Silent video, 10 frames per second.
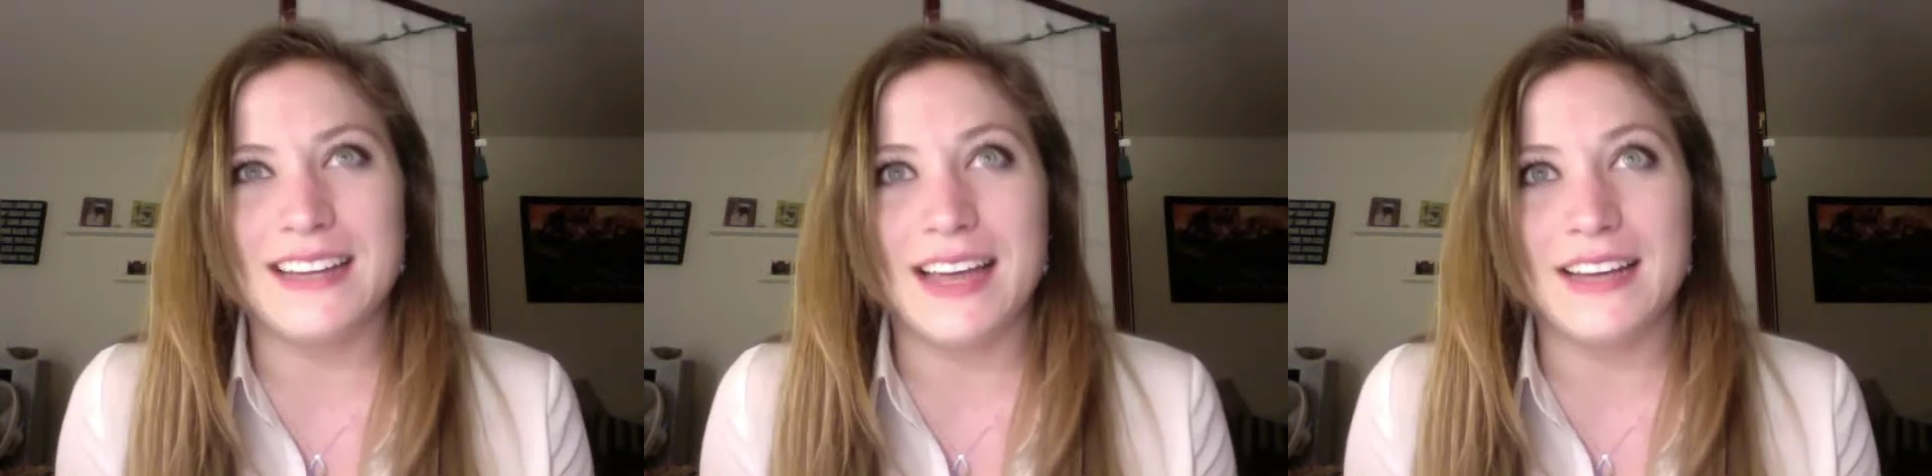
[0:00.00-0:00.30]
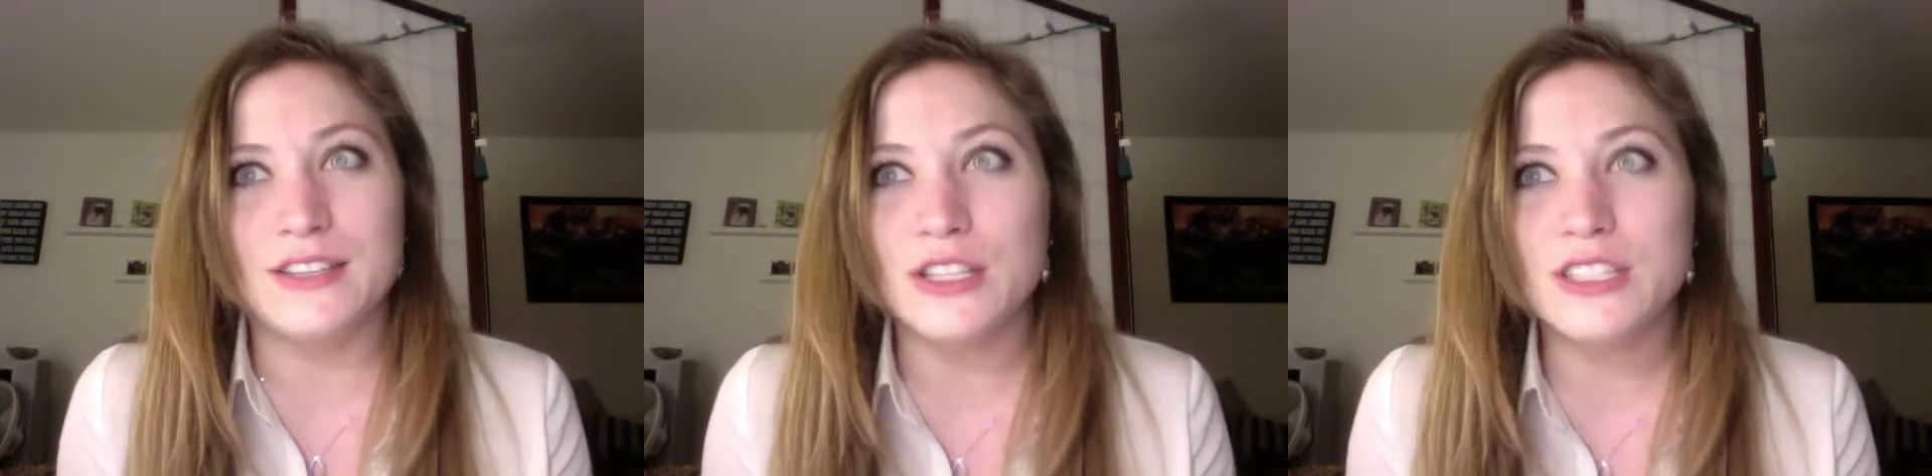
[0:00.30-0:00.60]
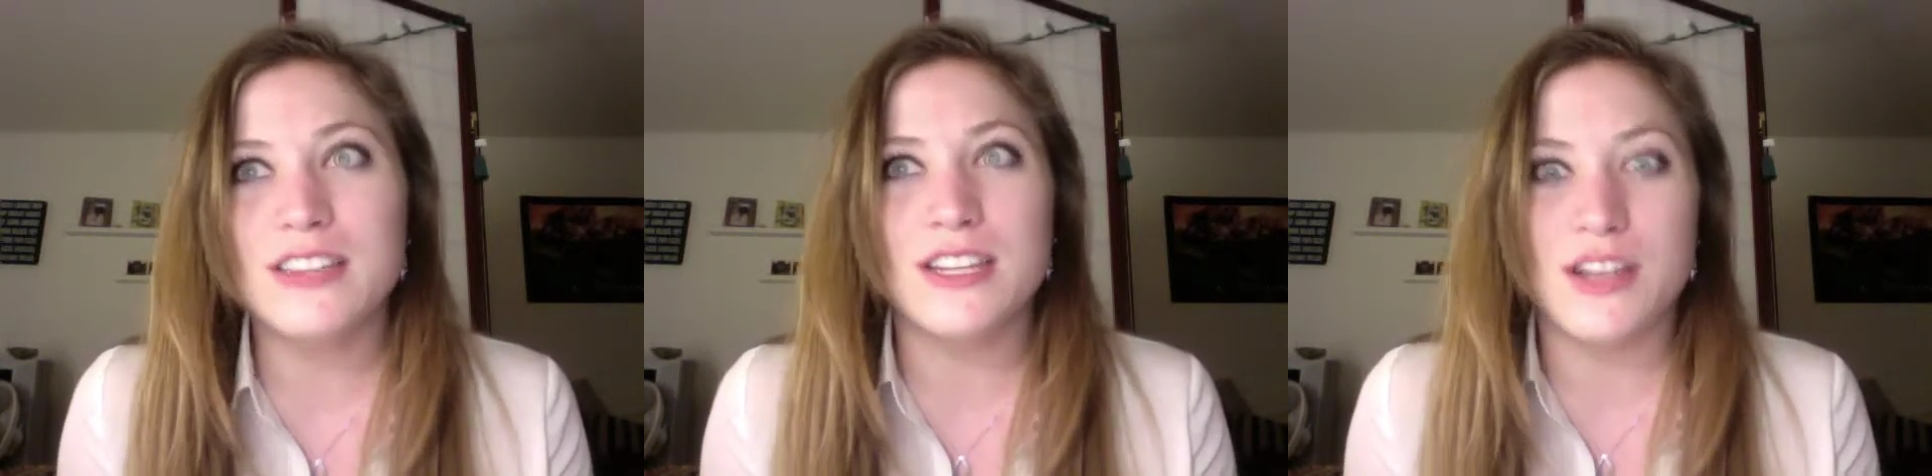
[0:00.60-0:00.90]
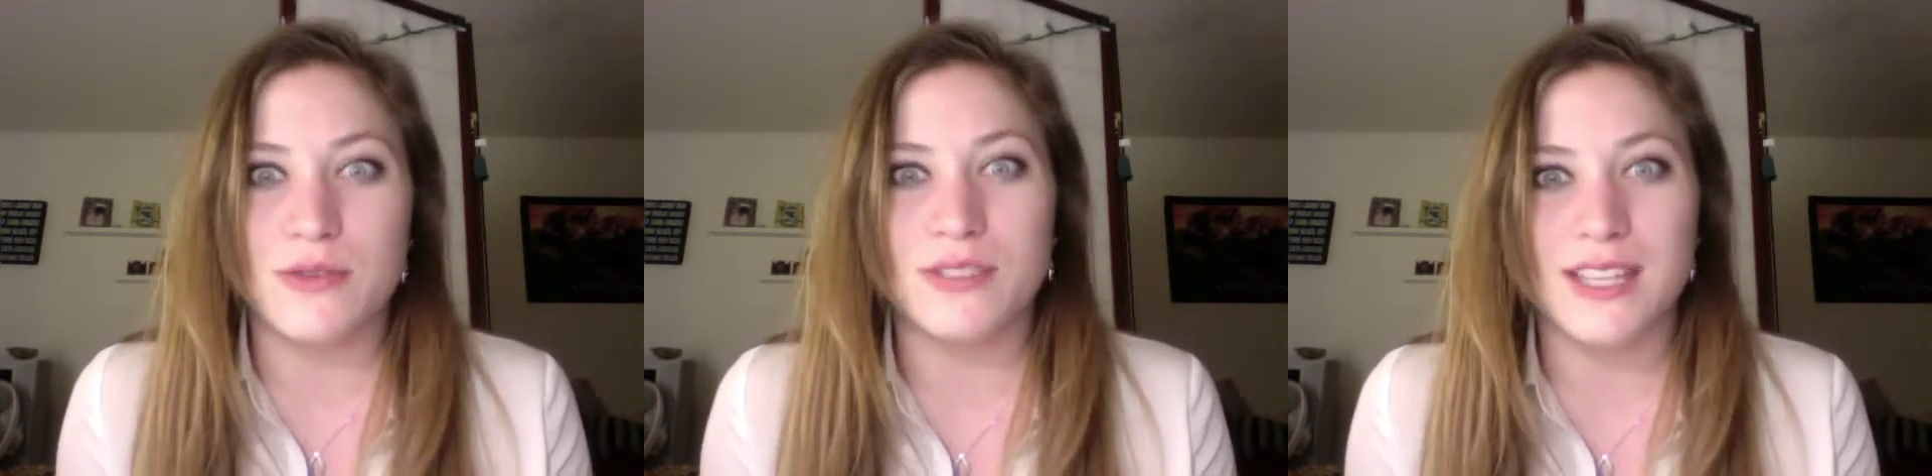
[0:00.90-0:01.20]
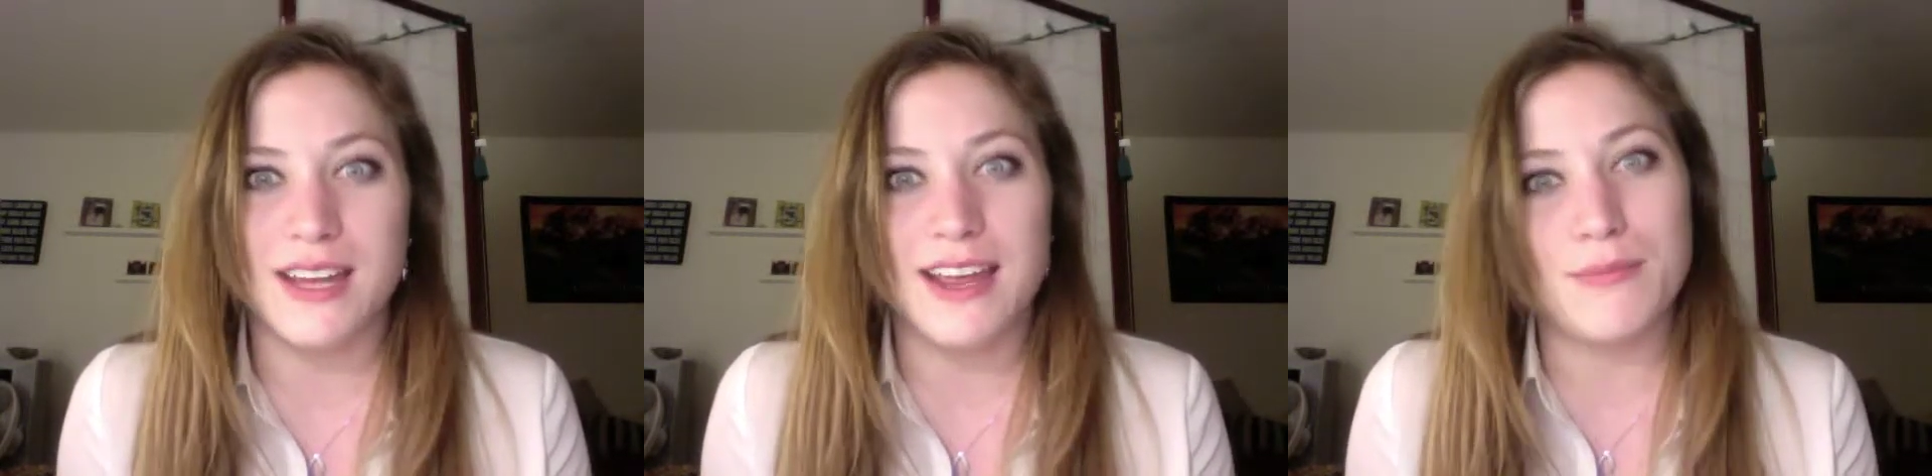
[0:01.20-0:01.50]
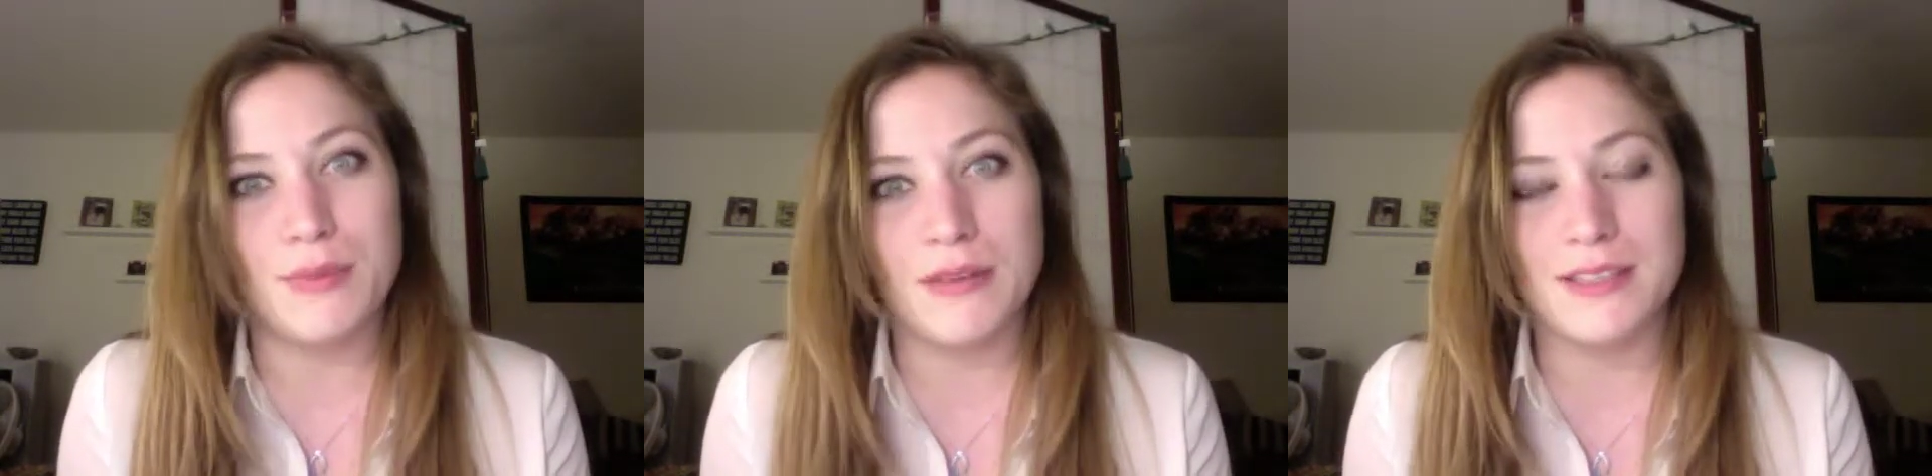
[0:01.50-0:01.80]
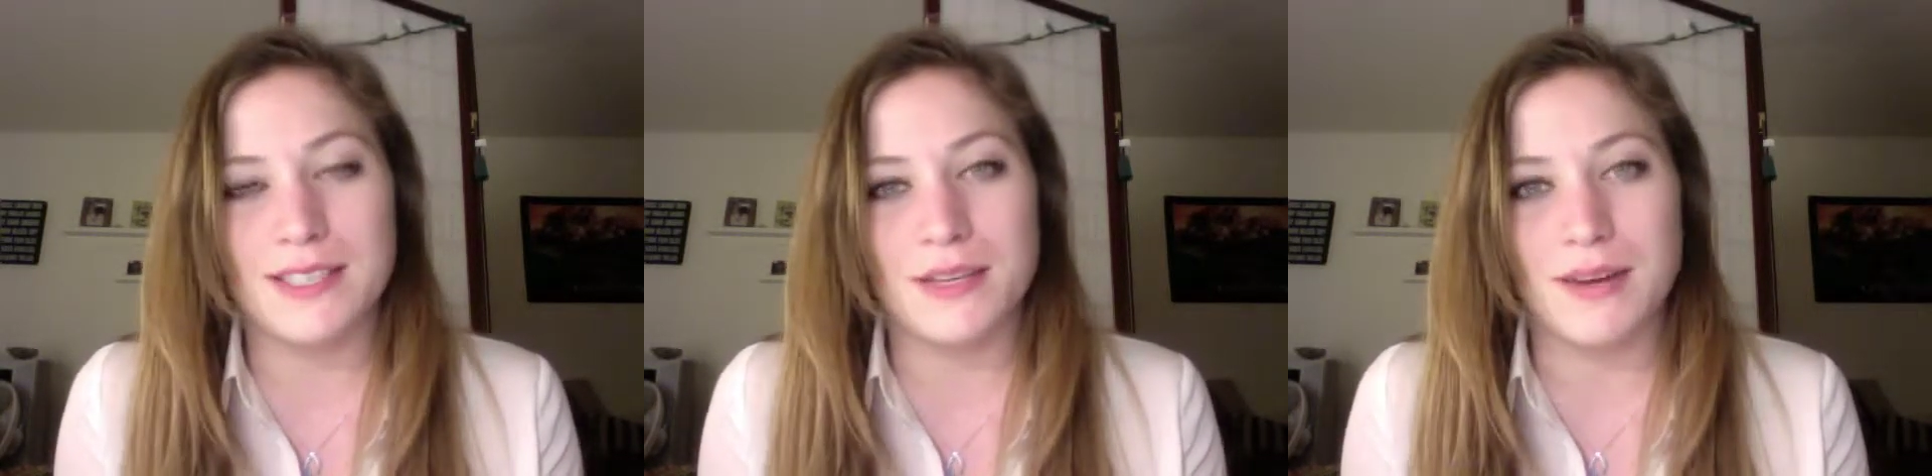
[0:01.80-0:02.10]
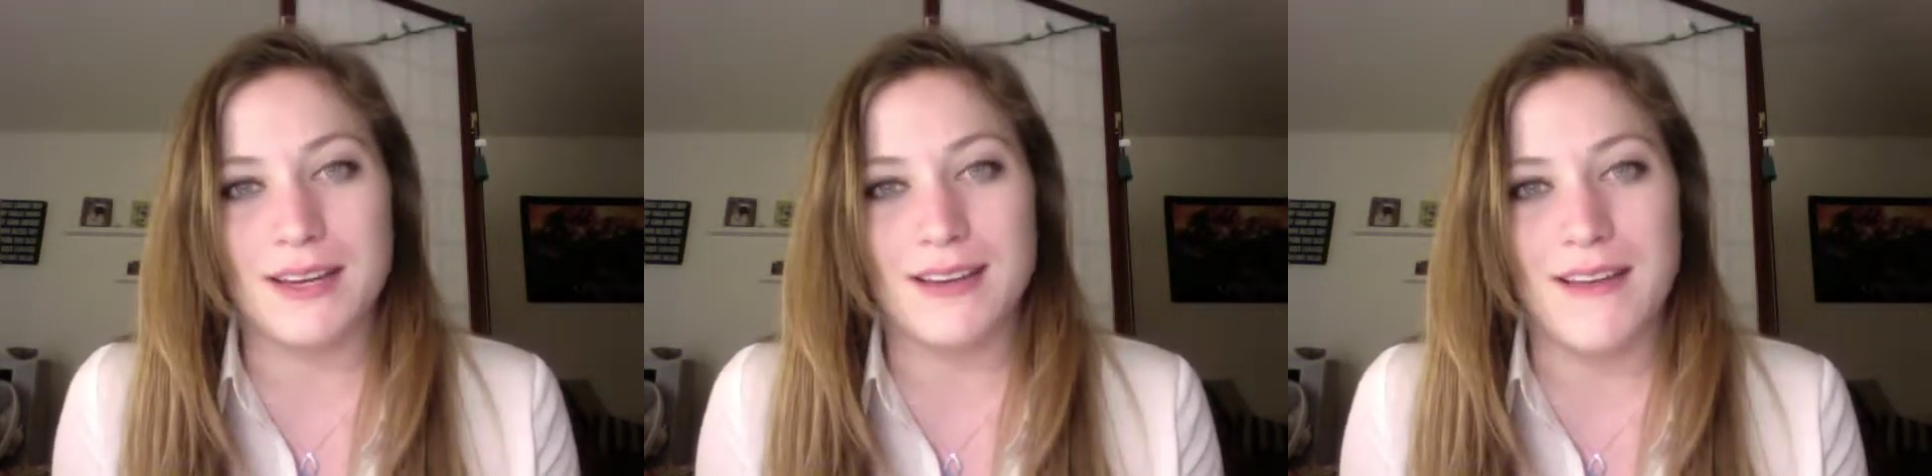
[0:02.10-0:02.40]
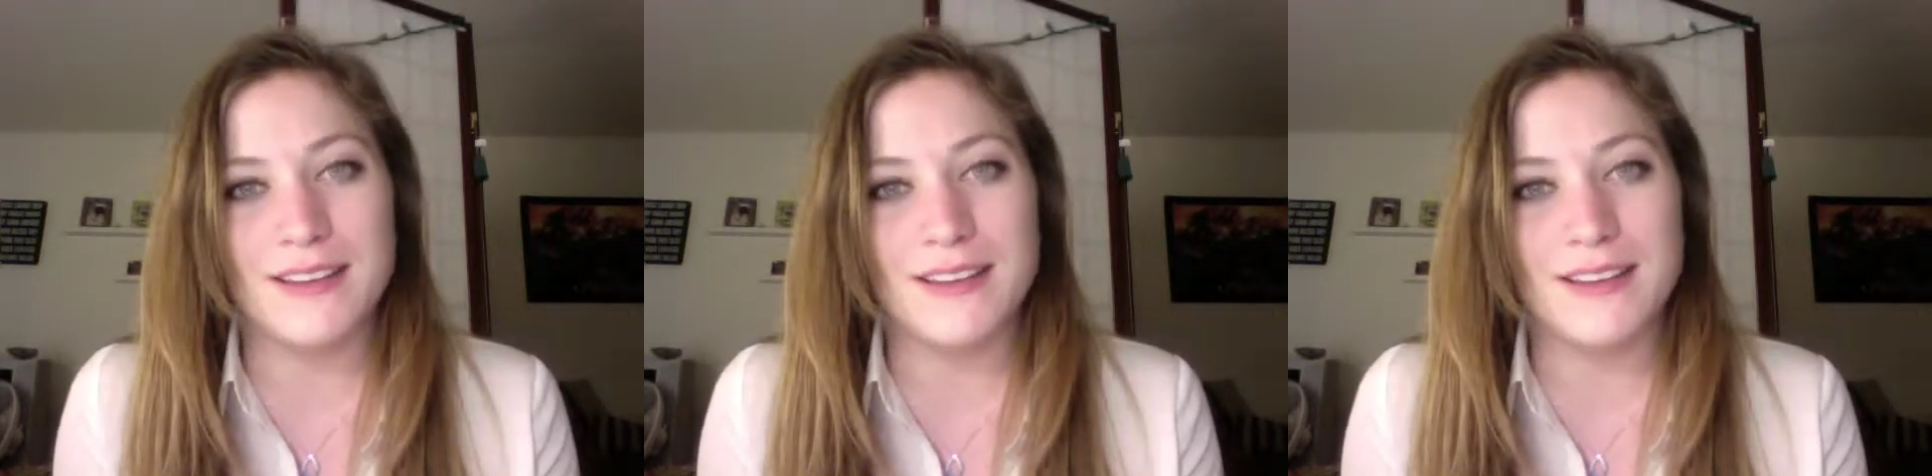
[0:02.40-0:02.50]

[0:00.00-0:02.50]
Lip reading: I looked at the notes that I had previously written,